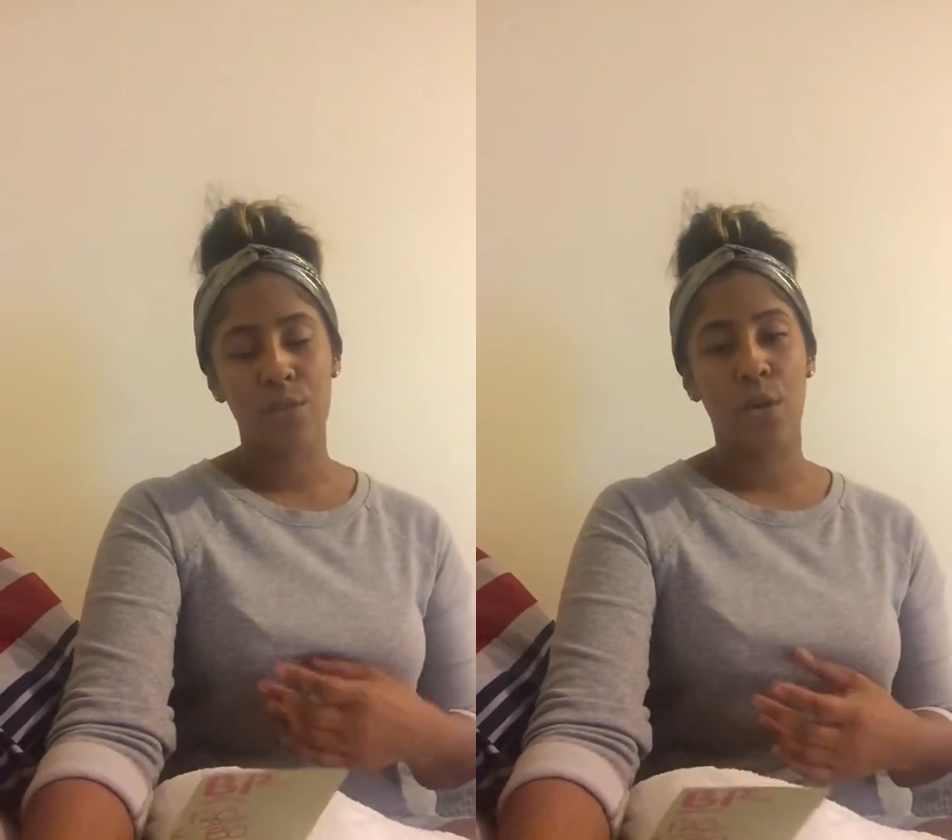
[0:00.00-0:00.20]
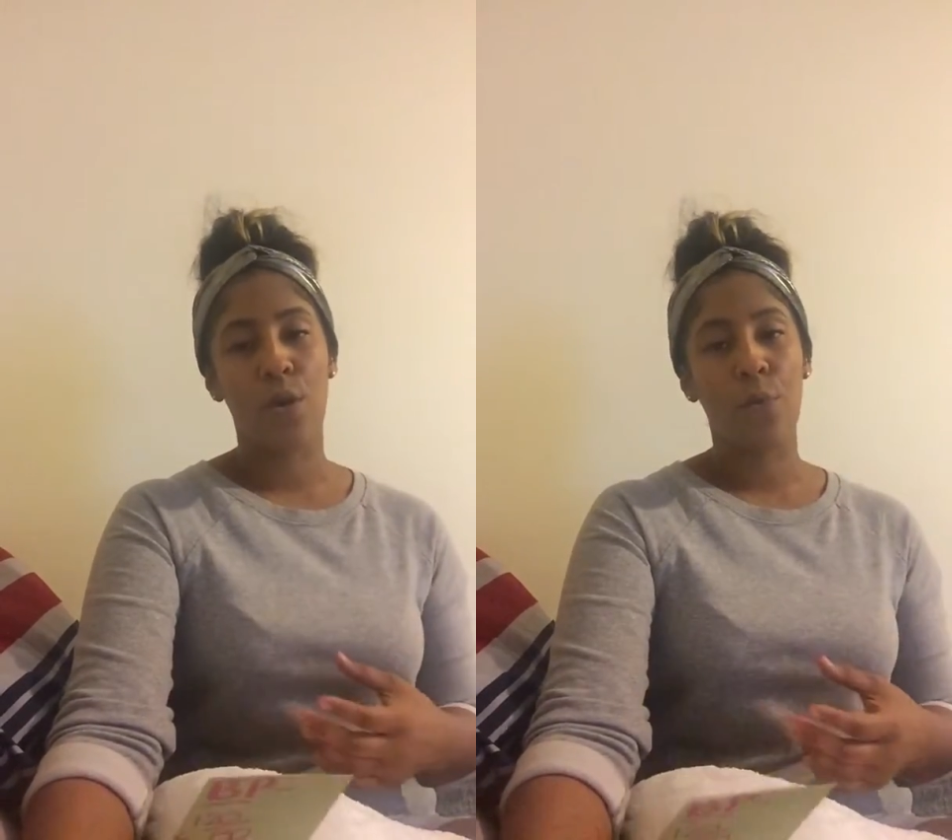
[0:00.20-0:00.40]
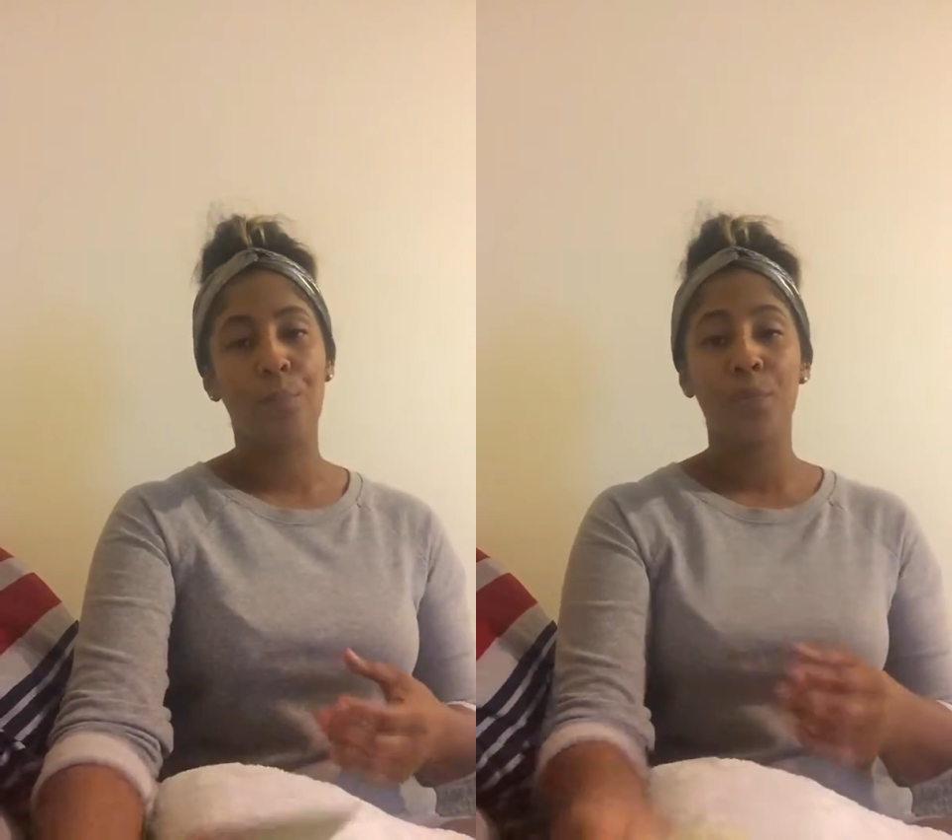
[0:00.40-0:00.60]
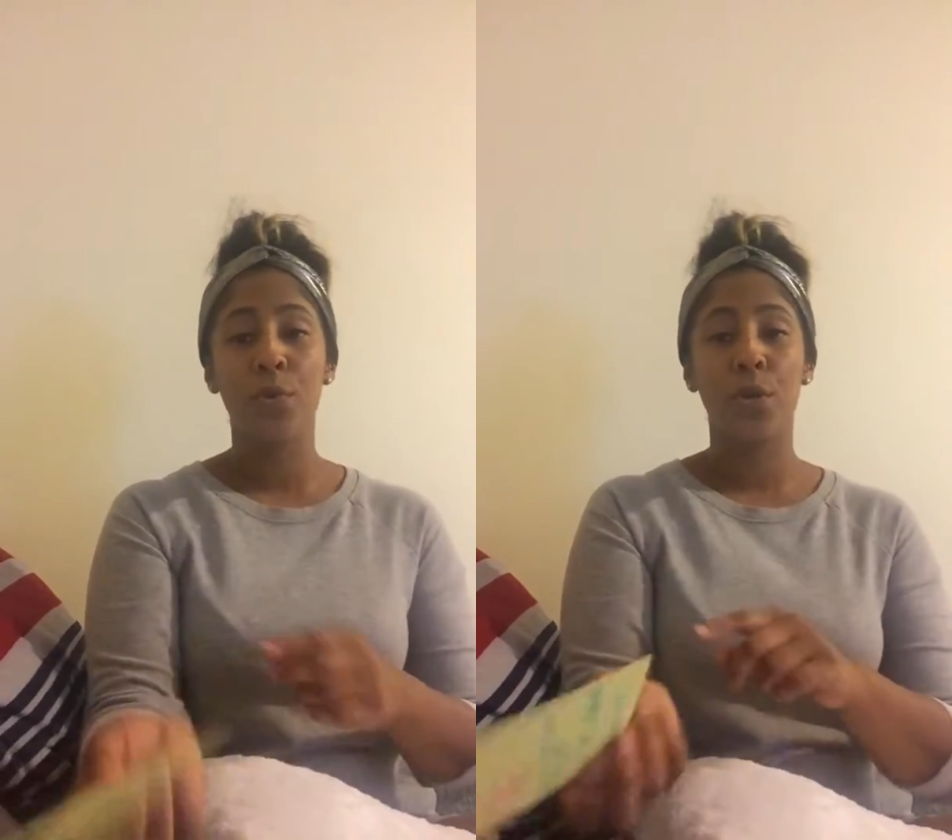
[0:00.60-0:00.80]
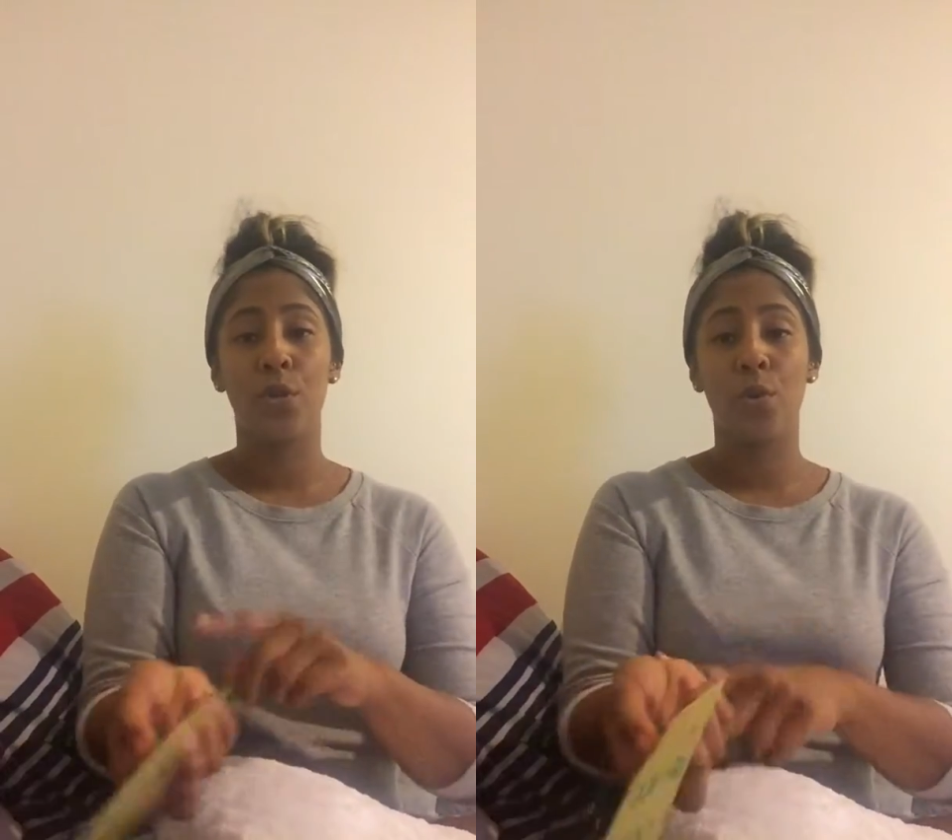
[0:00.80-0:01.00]
So
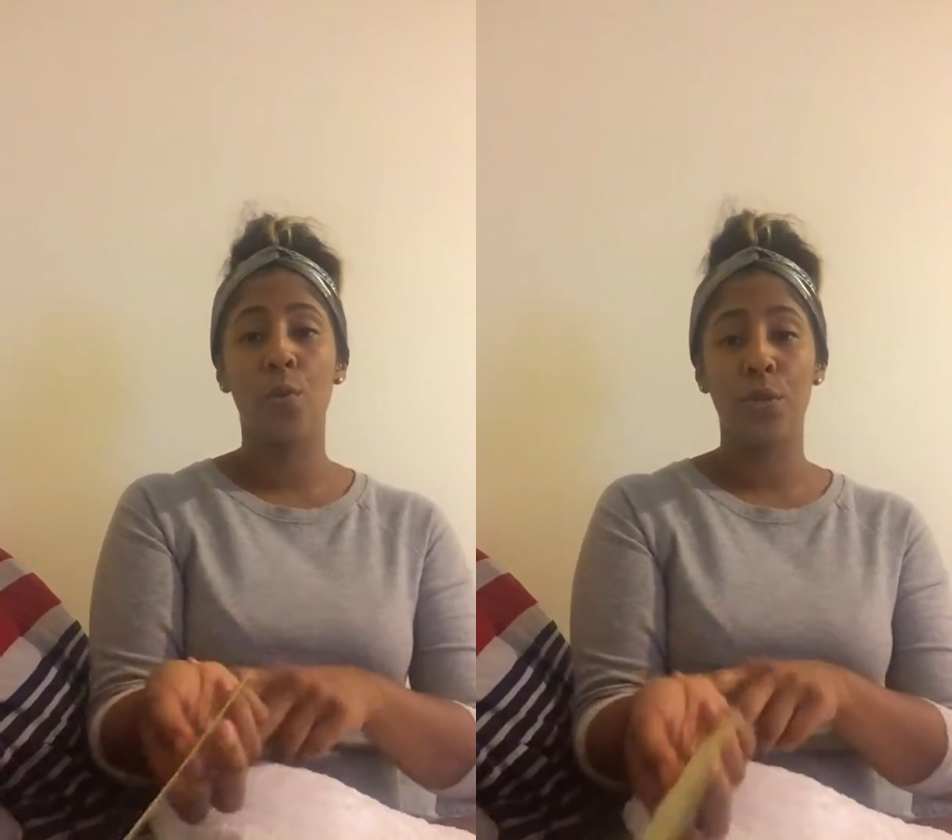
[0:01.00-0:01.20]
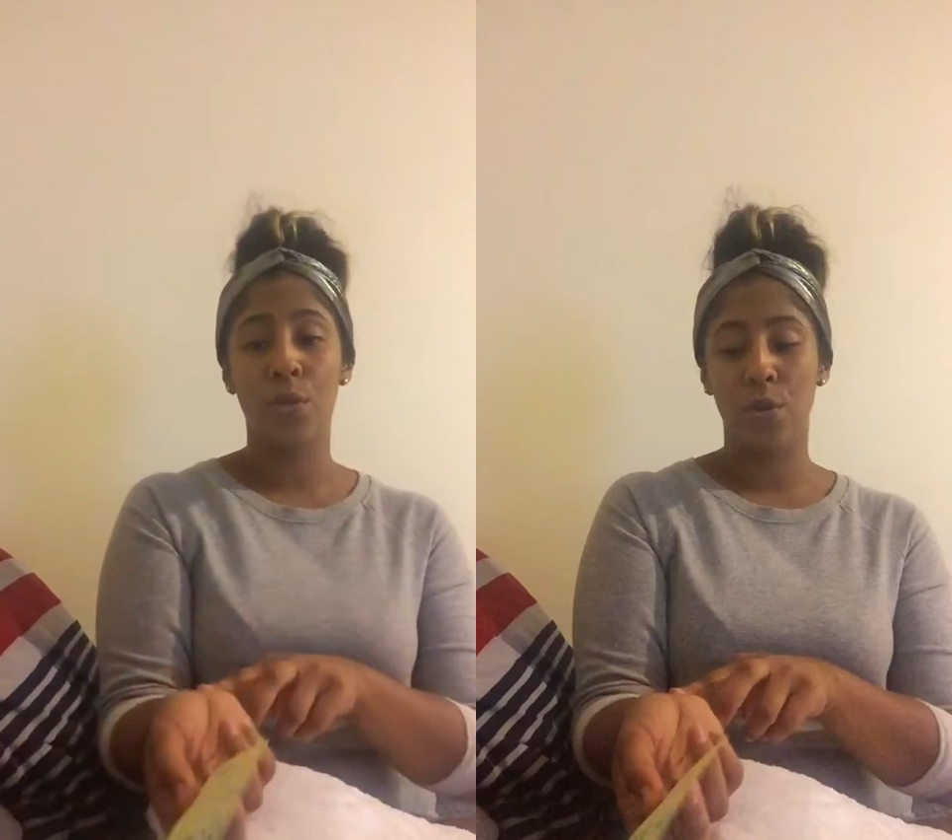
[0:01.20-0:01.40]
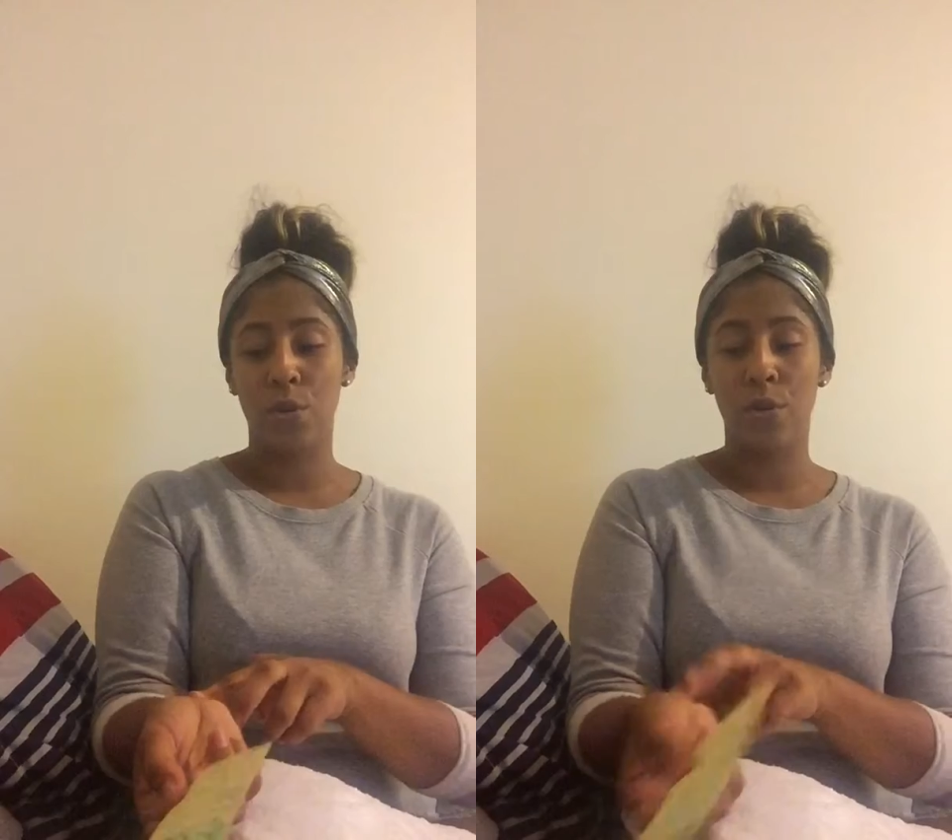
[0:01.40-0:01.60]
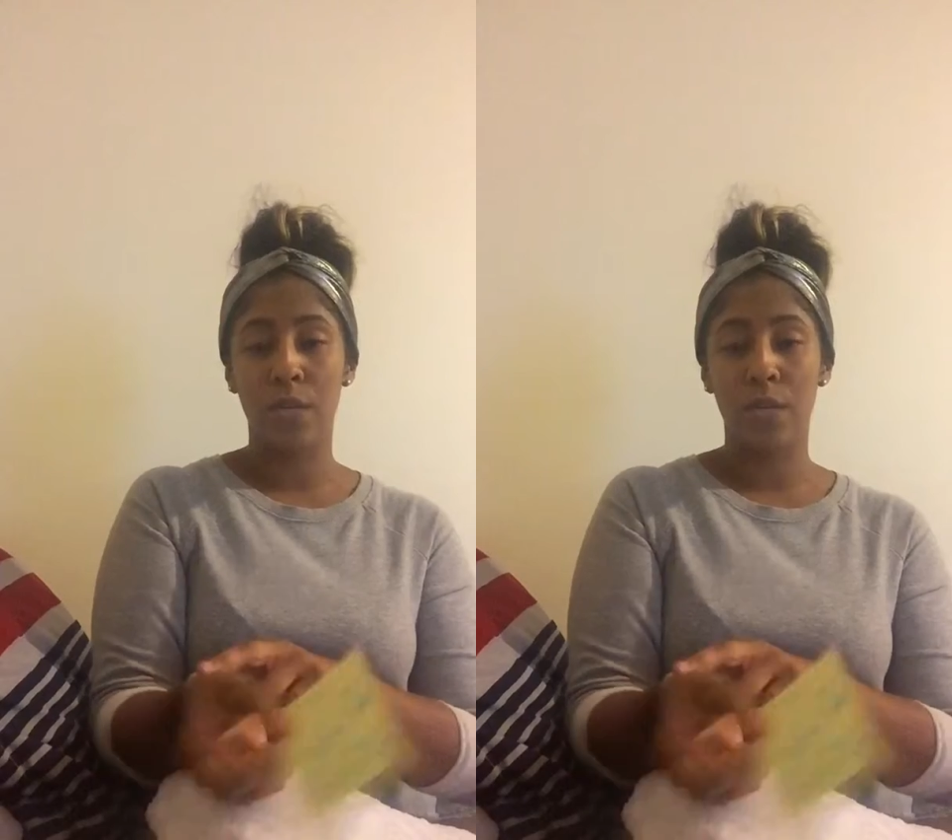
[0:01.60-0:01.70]
you can do it when you're